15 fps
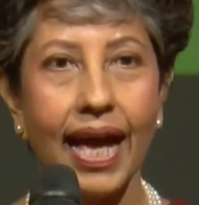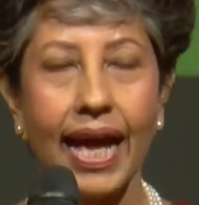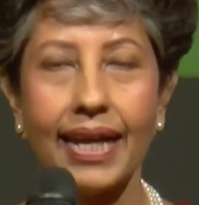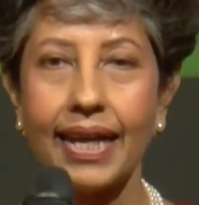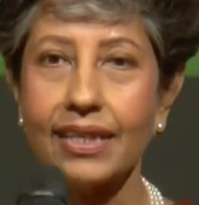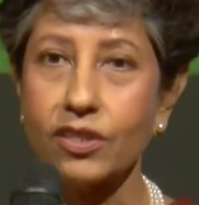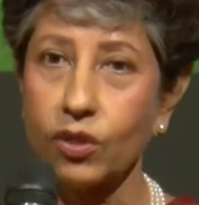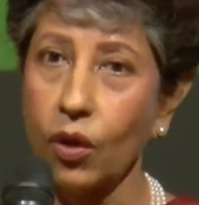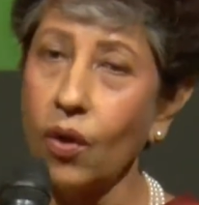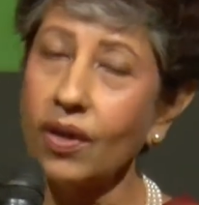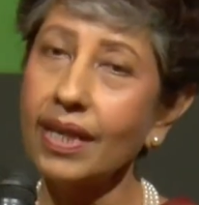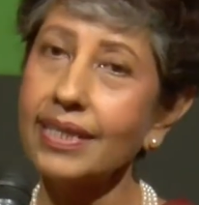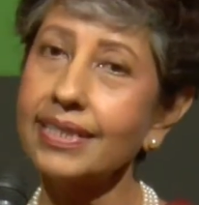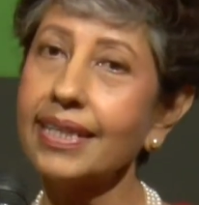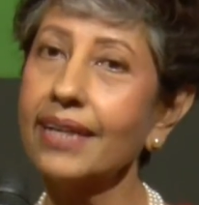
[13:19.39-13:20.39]
And as
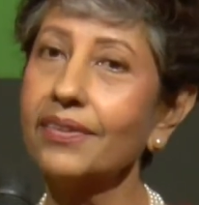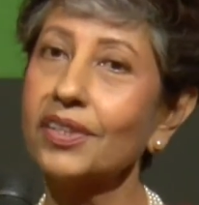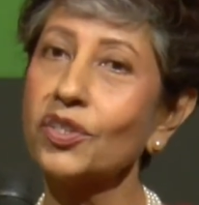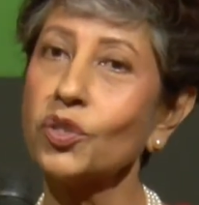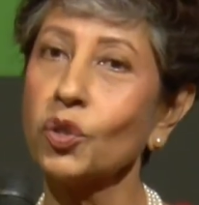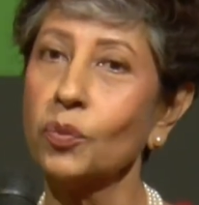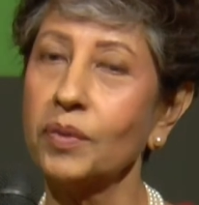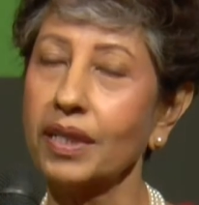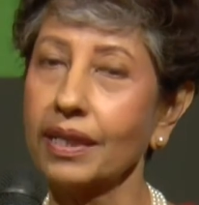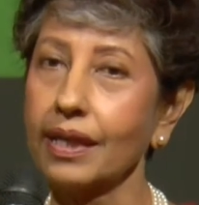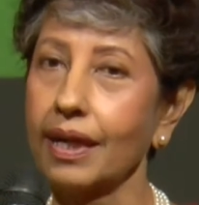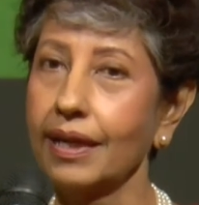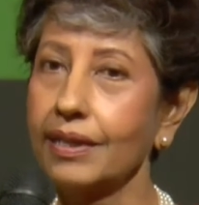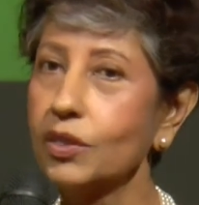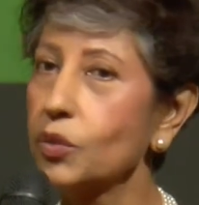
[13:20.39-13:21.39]
long as there is
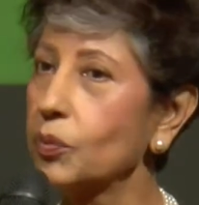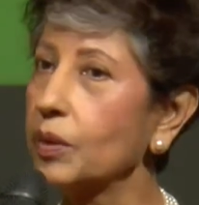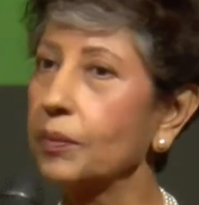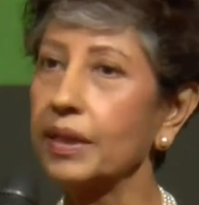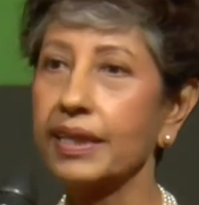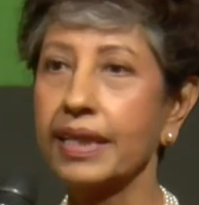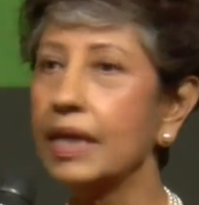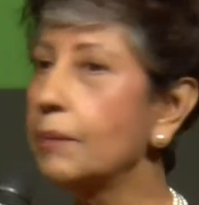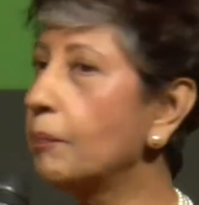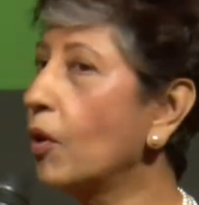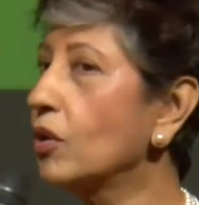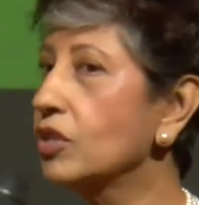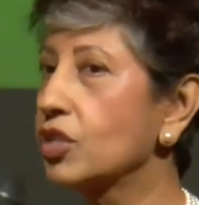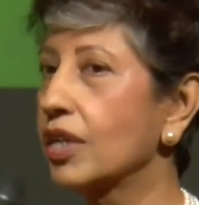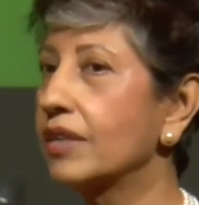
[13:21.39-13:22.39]
humankind, we will keep
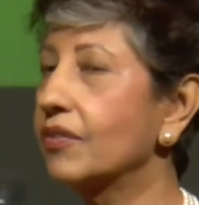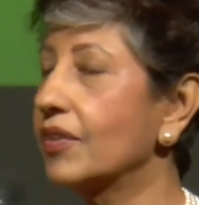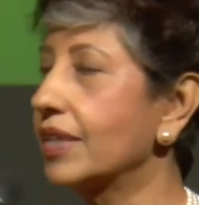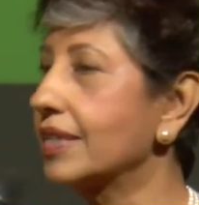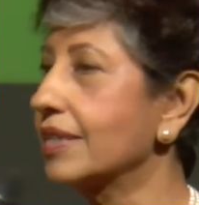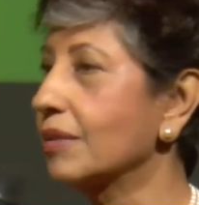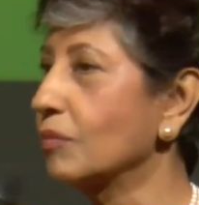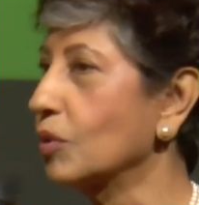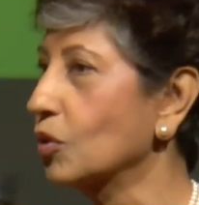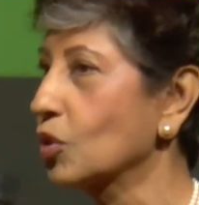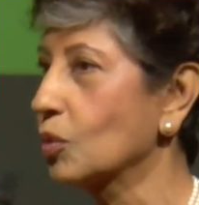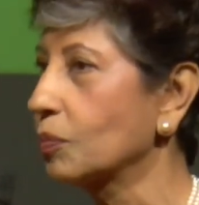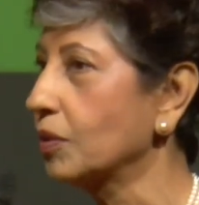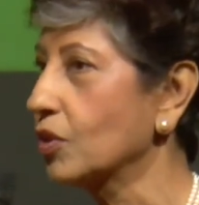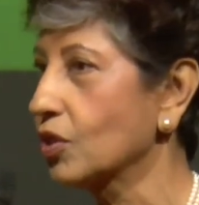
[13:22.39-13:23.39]
on generating
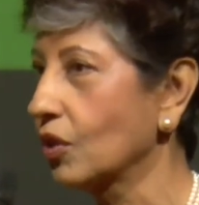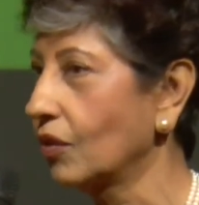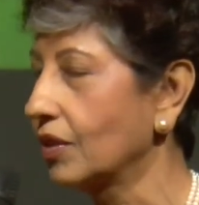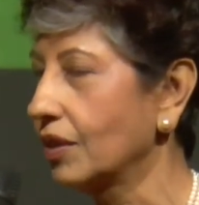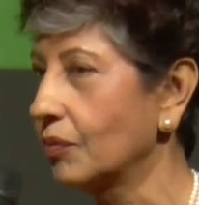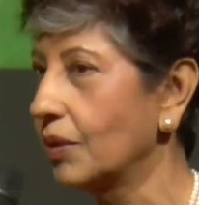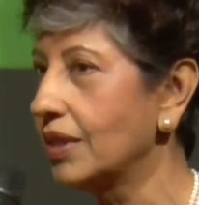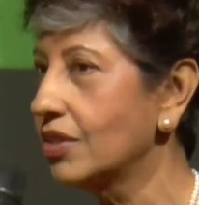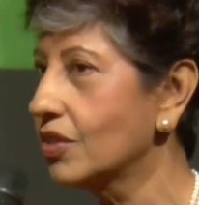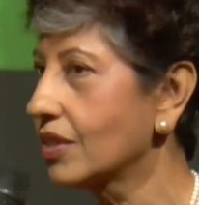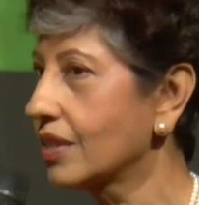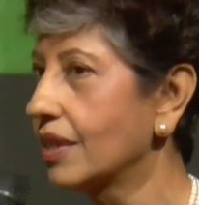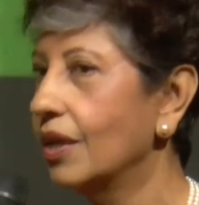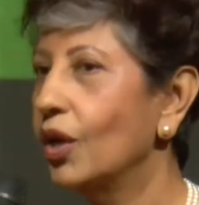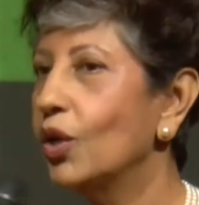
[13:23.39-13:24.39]
municipal solid
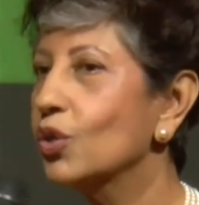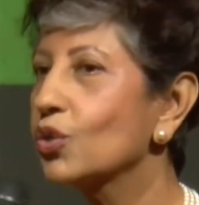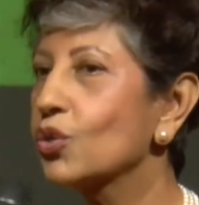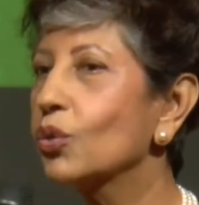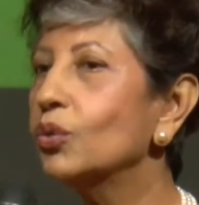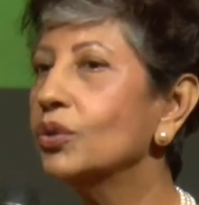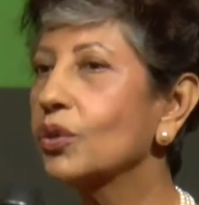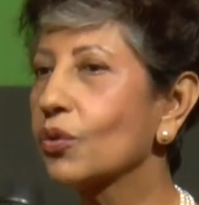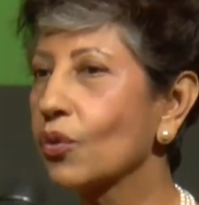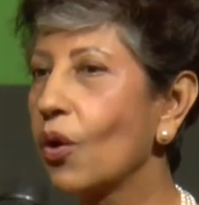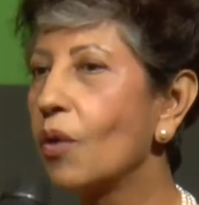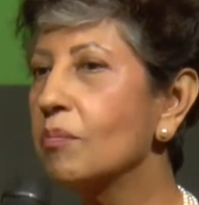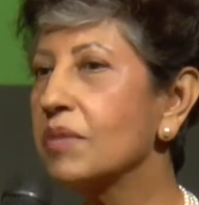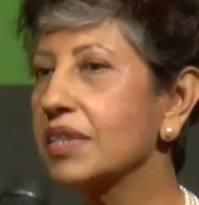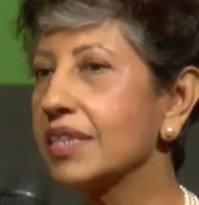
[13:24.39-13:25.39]
waste. So the
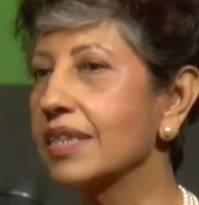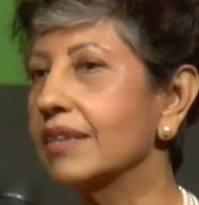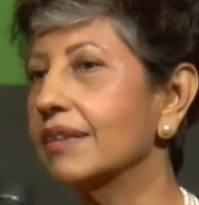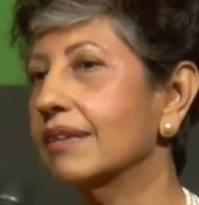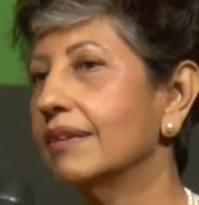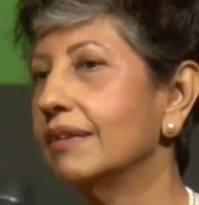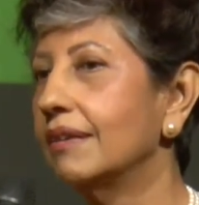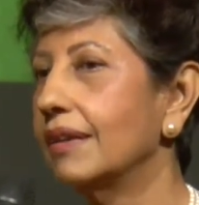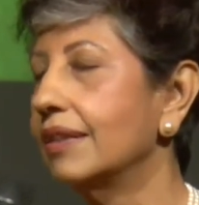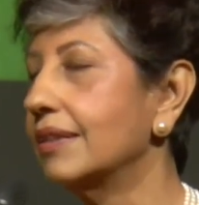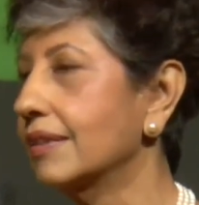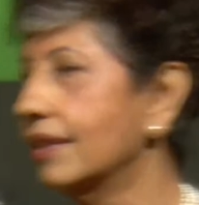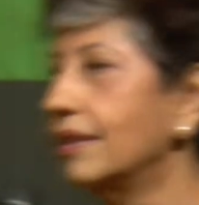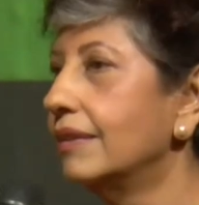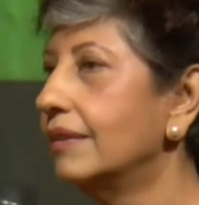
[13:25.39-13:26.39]
raw material
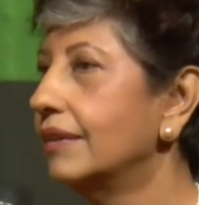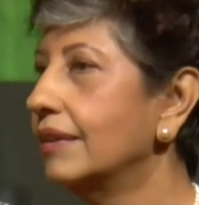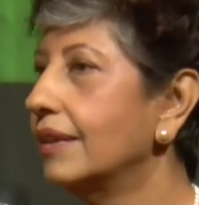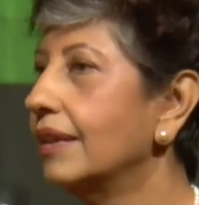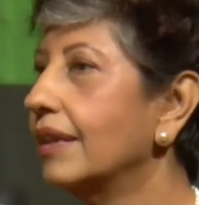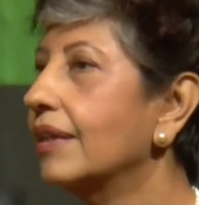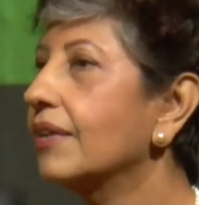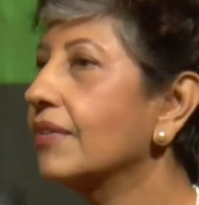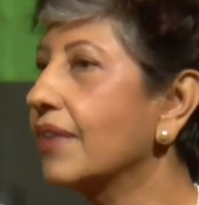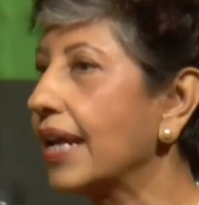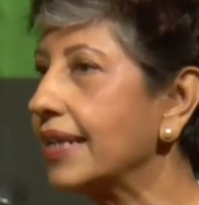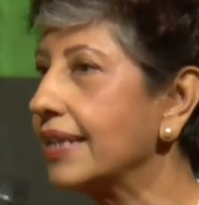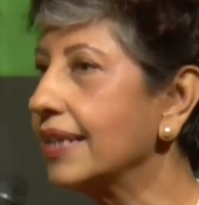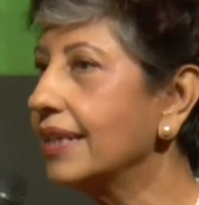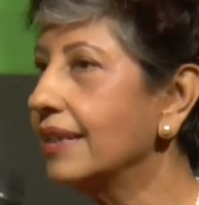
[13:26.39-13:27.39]
is a
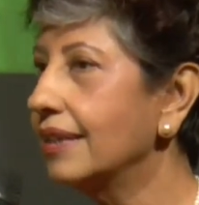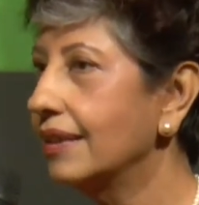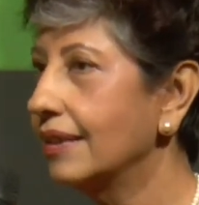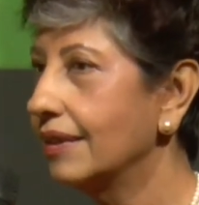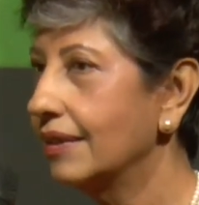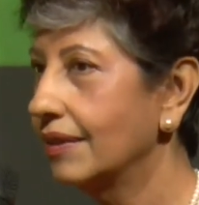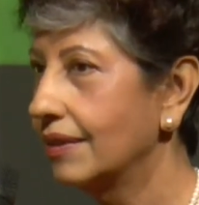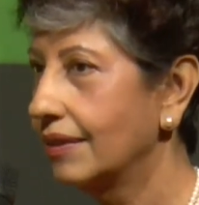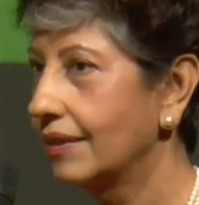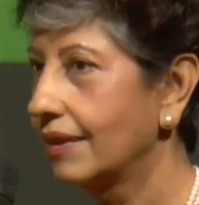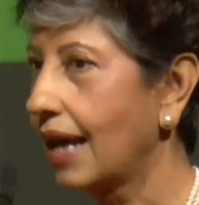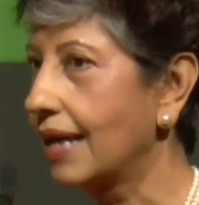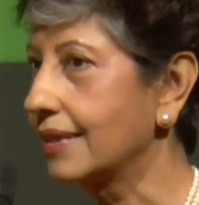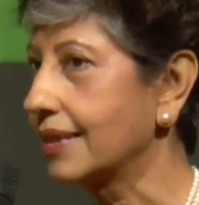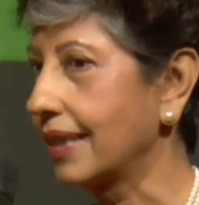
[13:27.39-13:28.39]
ready
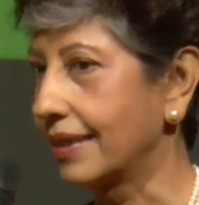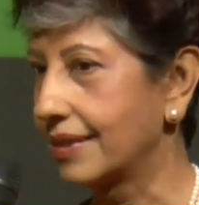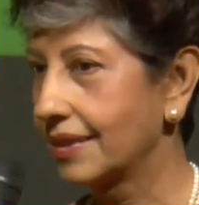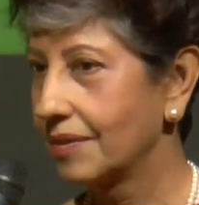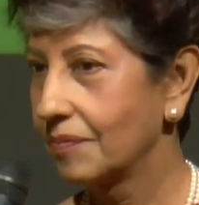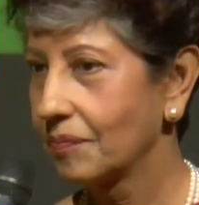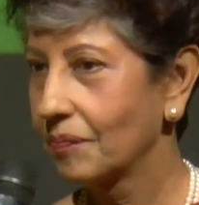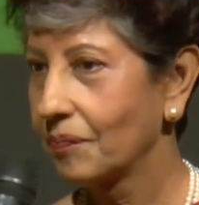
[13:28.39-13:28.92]
asset.